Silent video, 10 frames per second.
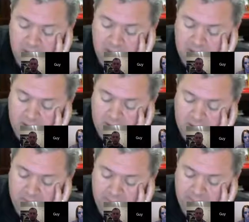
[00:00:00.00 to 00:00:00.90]

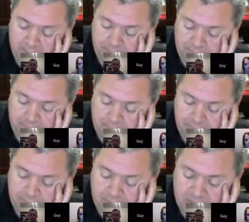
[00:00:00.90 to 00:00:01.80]
And
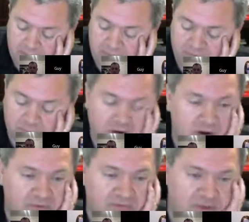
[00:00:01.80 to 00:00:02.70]
then from there, if
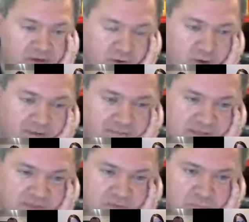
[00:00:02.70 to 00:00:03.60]
obviously if
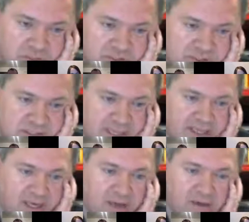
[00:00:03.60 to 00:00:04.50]
the person doesn't like the
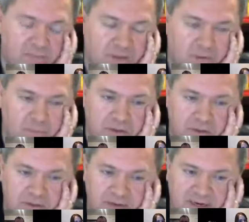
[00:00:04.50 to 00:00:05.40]
outcome, they would appeal to
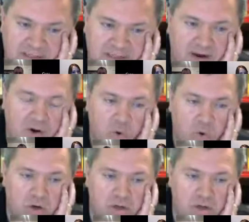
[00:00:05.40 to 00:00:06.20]
the next higher court.